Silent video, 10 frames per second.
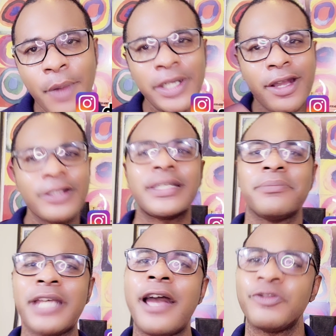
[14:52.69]
And we know
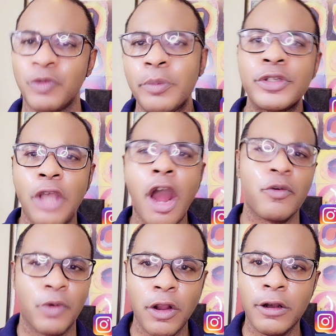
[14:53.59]
sometimes rumors
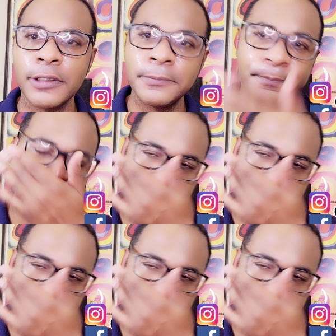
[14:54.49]
are wrong,